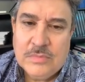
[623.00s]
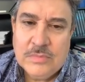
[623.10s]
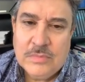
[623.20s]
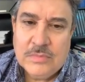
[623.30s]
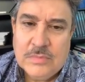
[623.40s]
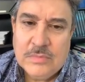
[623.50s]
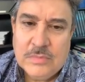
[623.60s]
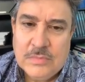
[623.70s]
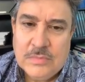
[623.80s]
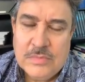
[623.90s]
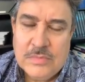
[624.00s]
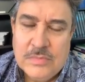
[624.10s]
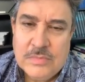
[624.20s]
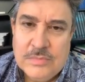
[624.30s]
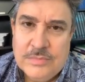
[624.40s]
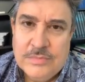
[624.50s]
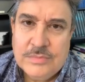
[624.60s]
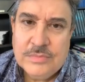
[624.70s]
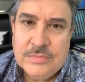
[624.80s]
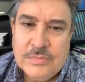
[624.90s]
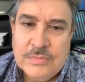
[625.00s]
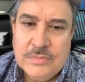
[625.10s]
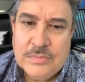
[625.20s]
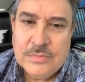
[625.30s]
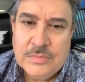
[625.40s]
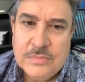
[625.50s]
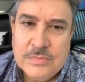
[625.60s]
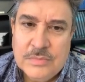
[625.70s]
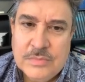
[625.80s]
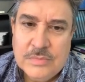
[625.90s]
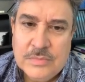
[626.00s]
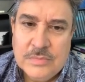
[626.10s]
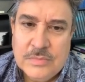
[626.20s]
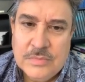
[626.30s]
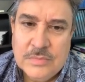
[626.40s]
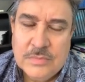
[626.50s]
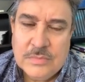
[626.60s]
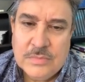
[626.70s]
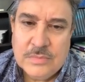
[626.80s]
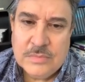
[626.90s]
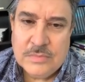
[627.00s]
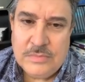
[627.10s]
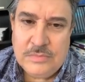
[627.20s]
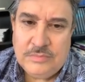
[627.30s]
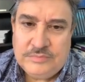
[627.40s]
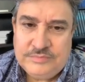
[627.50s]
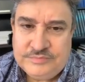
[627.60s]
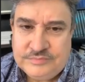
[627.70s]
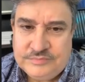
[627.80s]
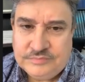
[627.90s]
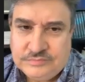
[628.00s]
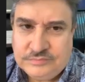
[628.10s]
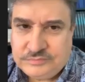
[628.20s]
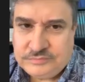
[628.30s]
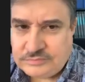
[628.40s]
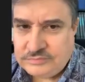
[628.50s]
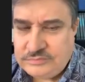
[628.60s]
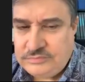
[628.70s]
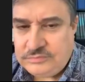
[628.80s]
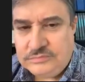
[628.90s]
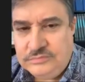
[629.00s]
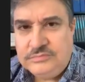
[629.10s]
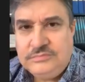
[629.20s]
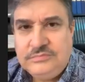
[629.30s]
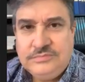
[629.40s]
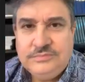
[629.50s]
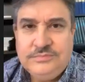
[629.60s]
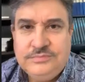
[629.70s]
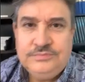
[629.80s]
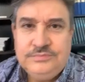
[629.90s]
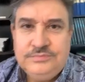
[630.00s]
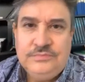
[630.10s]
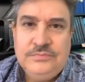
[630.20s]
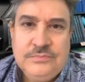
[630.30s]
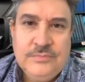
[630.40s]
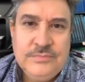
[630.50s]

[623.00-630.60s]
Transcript: (not speaking)